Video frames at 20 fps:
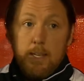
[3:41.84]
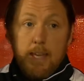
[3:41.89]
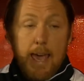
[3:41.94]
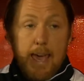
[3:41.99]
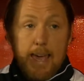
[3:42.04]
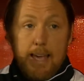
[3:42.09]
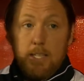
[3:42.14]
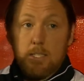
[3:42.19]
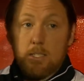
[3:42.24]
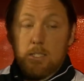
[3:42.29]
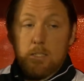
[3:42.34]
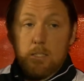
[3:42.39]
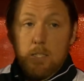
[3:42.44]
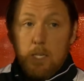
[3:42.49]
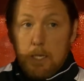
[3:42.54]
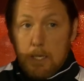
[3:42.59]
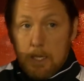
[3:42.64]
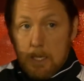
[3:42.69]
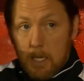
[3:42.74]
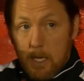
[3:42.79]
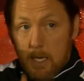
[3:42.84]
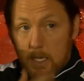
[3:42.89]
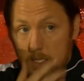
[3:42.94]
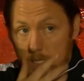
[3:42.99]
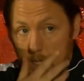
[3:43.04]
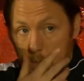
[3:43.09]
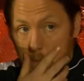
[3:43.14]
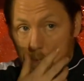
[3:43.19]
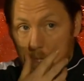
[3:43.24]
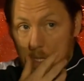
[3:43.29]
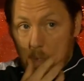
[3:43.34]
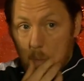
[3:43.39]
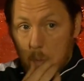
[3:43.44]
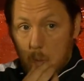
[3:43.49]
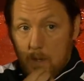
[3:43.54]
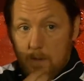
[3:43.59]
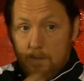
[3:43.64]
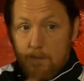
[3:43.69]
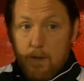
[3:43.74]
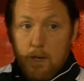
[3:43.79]
Yeah, he's someone that
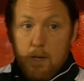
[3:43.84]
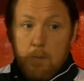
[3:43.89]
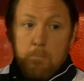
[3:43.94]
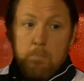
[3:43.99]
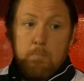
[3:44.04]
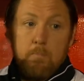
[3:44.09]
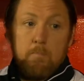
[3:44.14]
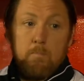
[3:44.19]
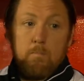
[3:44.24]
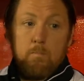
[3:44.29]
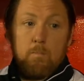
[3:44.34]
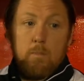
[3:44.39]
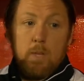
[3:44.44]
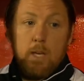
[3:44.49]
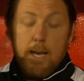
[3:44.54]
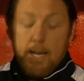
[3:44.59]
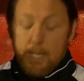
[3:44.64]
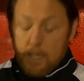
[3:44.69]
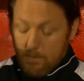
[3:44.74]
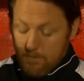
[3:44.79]
we've had